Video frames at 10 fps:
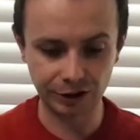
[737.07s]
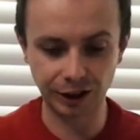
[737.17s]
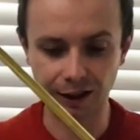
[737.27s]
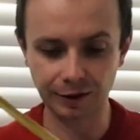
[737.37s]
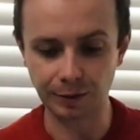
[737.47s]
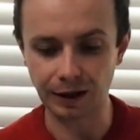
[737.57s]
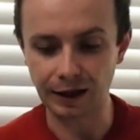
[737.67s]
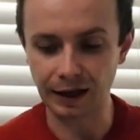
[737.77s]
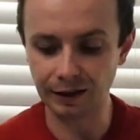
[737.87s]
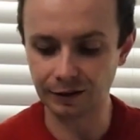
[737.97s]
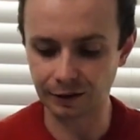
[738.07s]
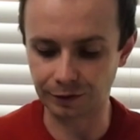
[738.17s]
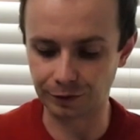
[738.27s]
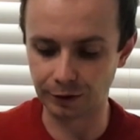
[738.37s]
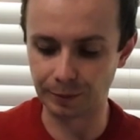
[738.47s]
check what length the
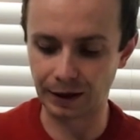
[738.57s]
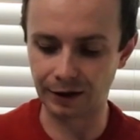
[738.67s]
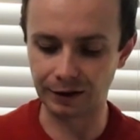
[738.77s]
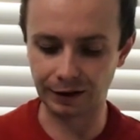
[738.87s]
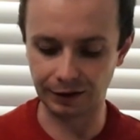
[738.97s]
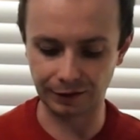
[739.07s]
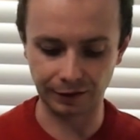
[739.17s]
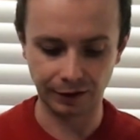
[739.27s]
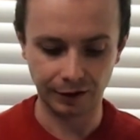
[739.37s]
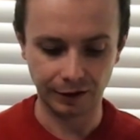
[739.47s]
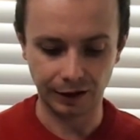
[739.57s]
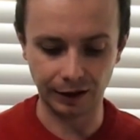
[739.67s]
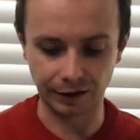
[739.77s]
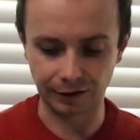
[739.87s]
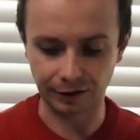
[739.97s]
full barrel is
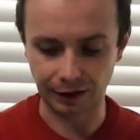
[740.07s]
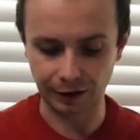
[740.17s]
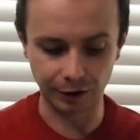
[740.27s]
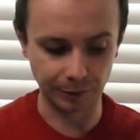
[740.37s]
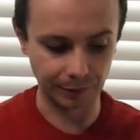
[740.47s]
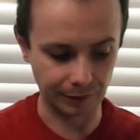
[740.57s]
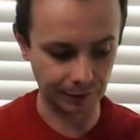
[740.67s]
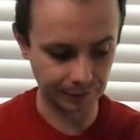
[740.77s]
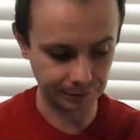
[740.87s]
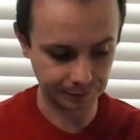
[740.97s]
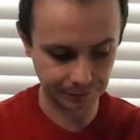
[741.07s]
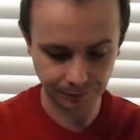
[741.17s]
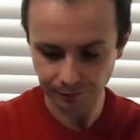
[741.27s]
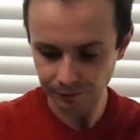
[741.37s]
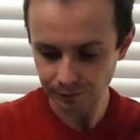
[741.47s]
in it that comes.
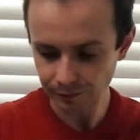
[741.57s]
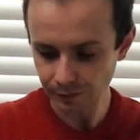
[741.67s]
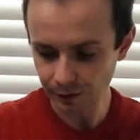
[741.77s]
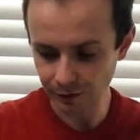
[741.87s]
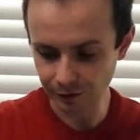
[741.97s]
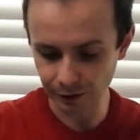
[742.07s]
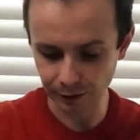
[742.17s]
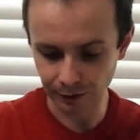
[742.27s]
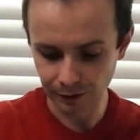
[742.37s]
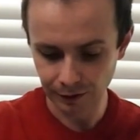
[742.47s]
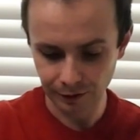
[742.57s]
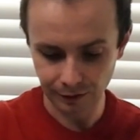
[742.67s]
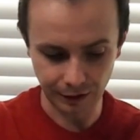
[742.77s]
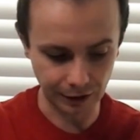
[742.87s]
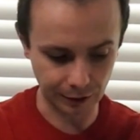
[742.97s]
So
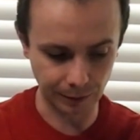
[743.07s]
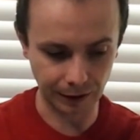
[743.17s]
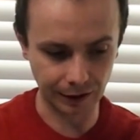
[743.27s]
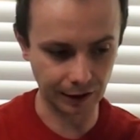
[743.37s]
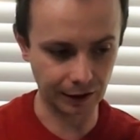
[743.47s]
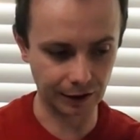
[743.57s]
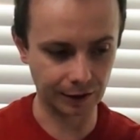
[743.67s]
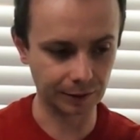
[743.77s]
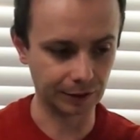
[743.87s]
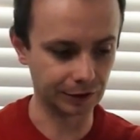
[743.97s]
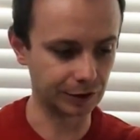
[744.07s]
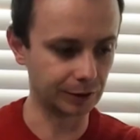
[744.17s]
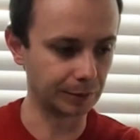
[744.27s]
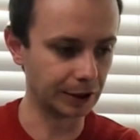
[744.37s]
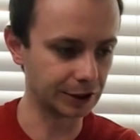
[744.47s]
really quick here, we'll just do
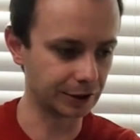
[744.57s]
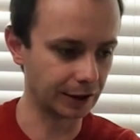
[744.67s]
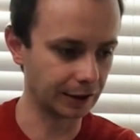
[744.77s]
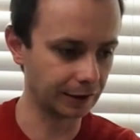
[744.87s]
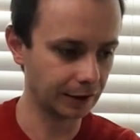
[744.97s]
a measure on it.